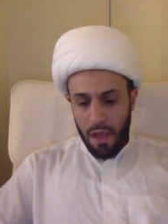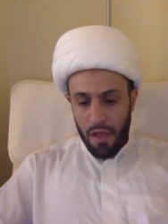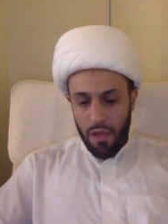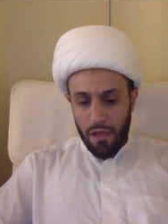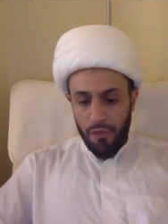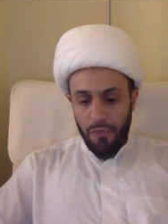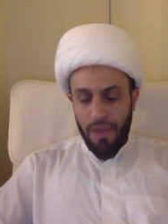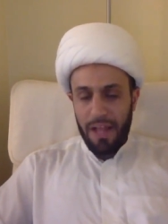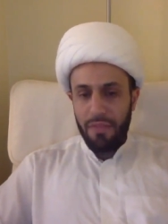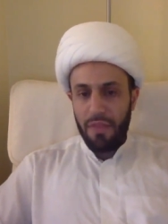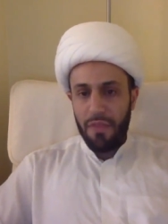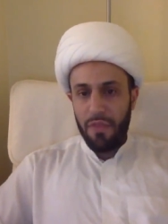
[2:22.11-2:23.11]
You
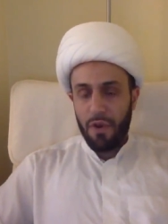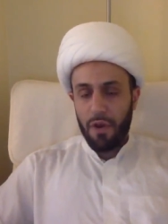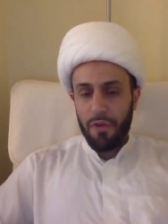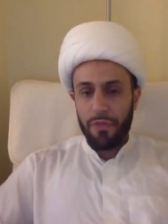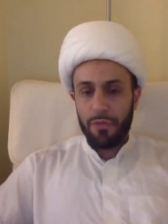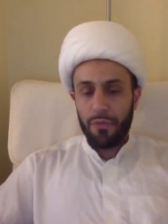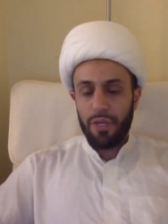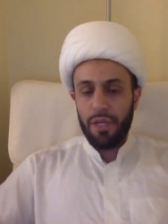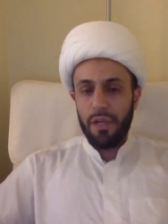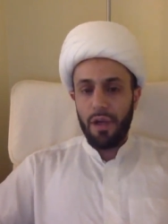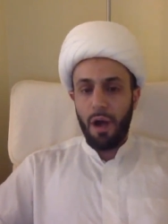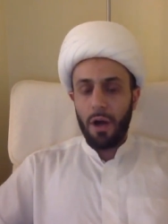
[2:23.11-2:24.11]
find that there are
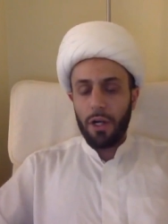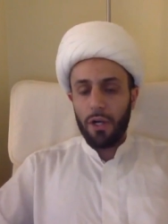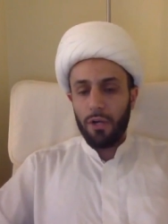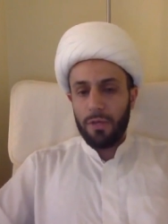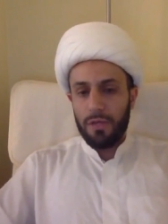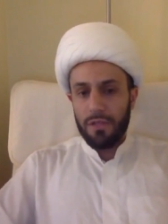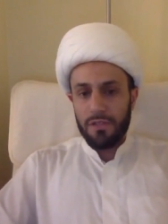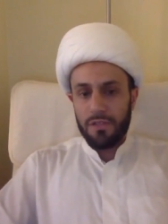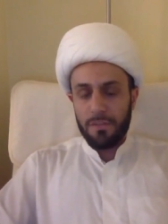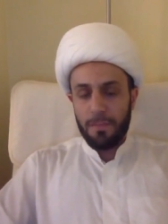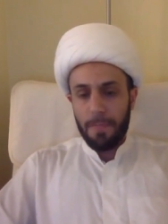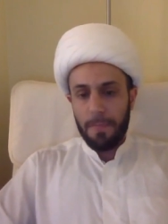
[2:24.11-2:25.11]
three
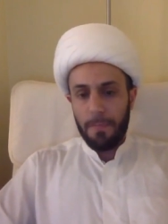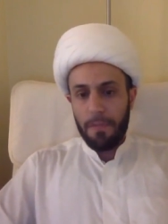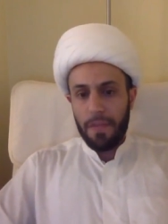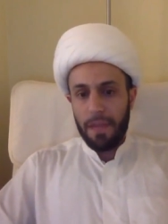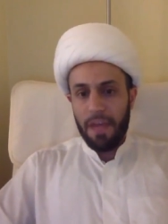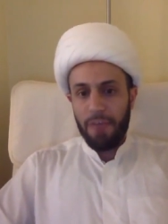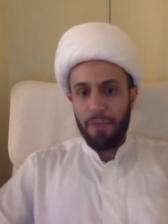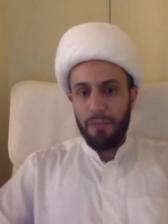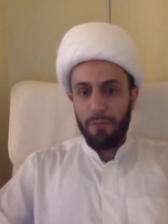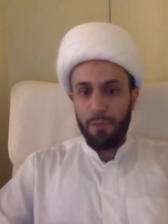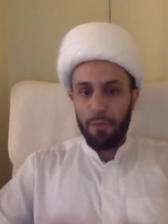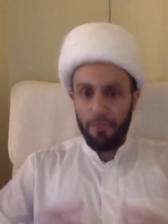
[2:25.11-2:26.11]
arguments that have
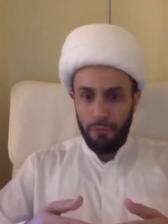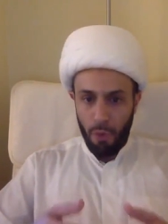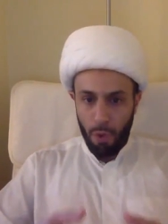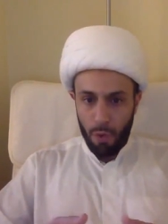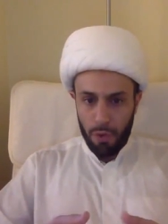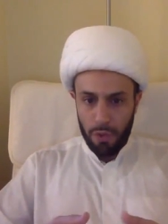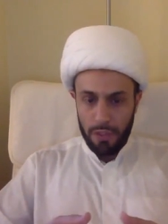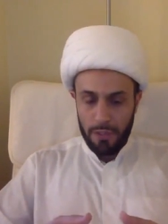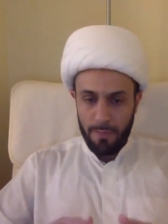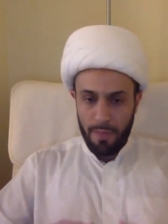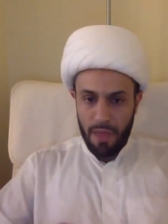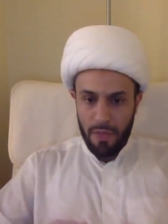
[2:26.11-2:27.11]
been put forward
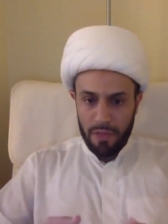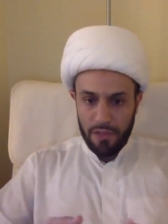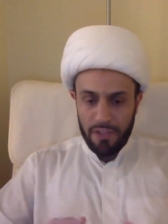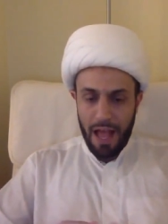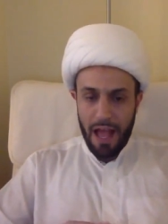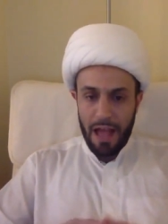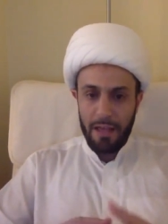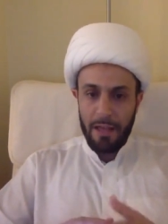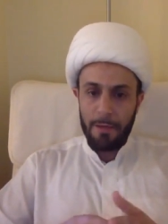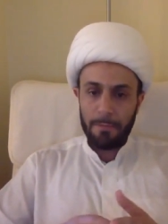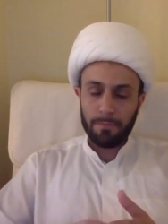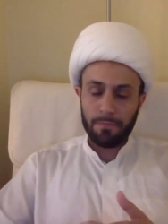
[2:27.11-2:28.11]
in this
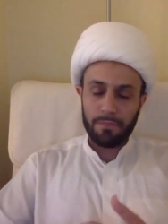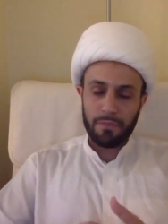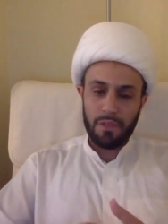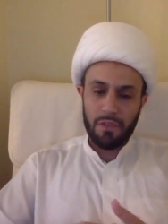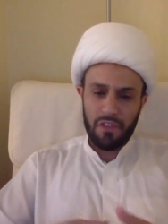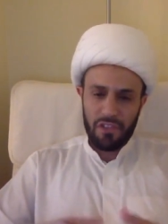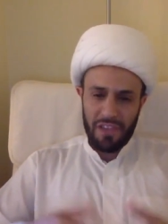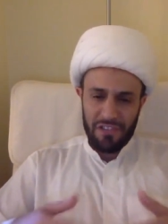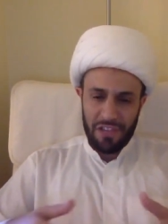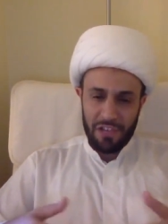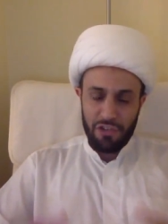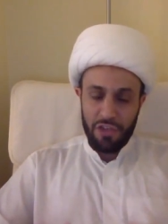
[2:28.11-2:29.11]
ayah. This is
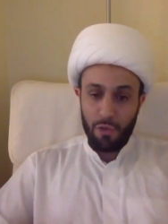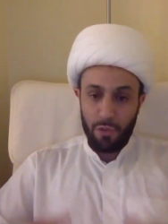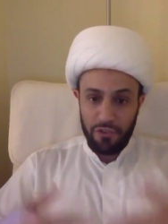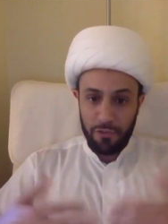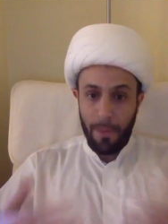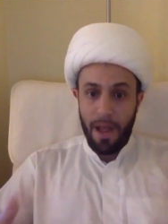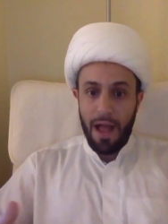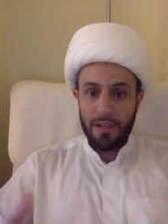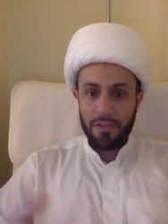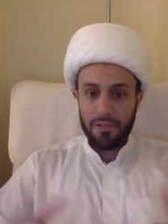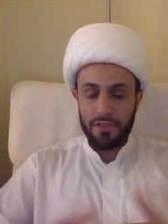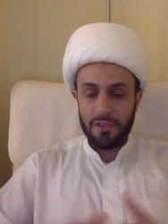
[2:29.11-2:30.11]
essentially the
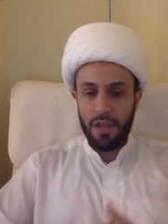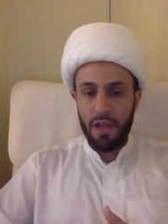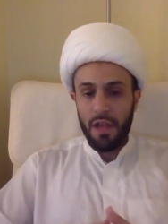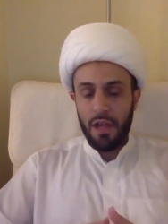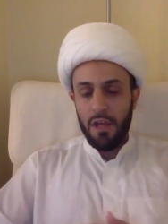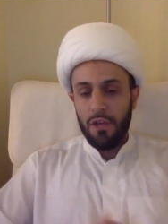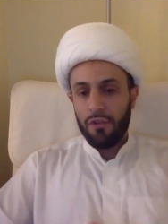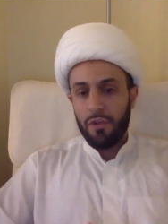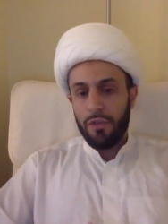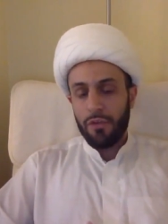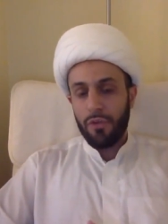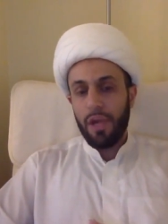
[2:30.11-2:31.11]
response to
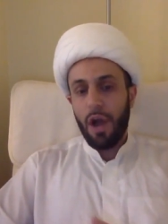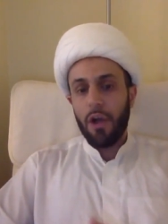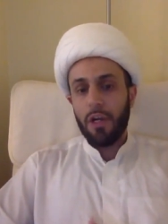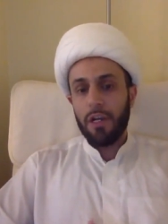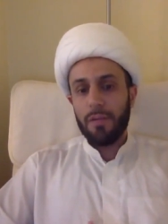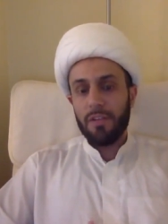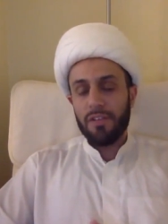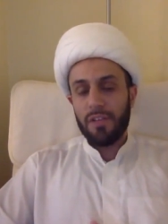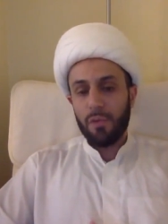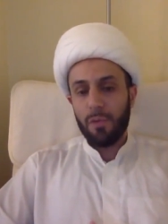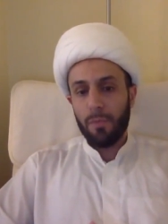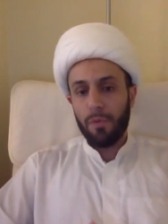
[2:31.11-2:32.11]
three arguments
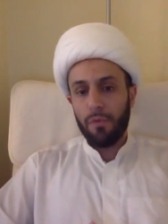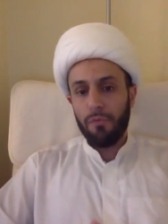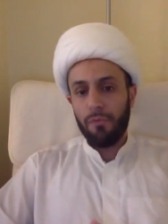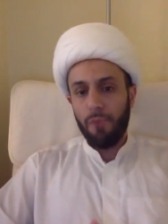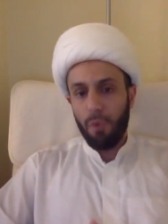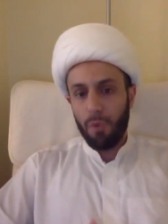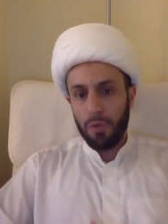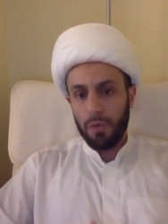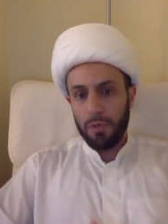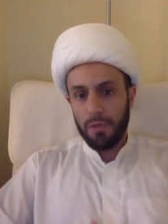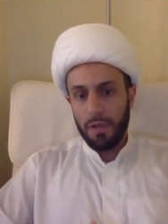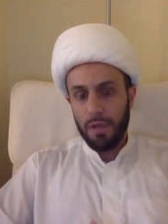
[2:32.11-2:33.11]
that were put
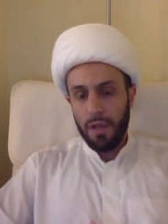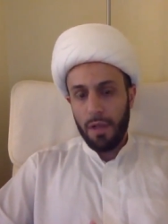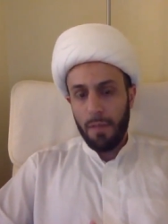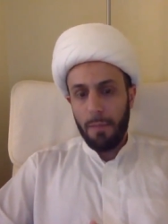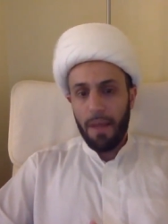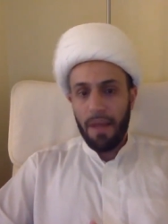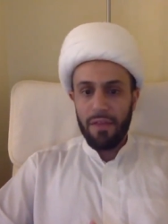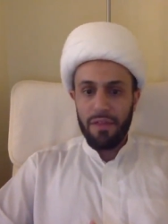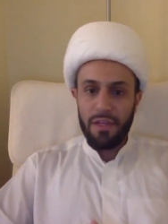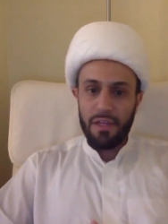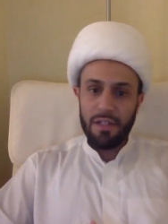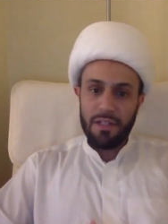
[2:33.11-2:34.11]
forward by
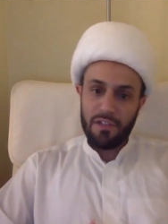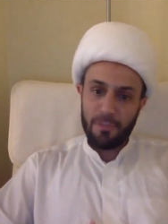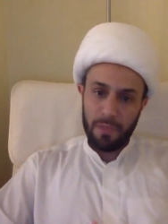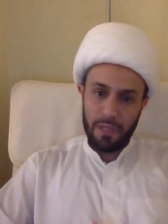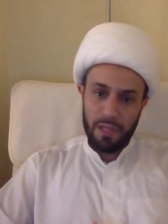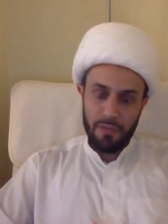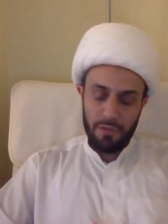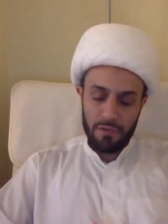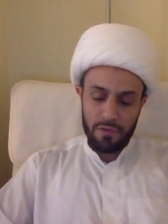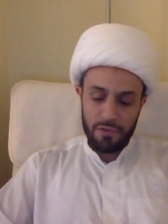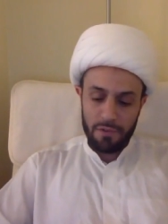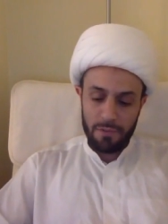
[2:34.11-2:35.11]
the
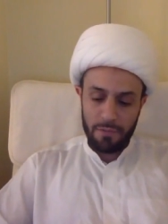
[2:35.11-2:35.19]
disbelievers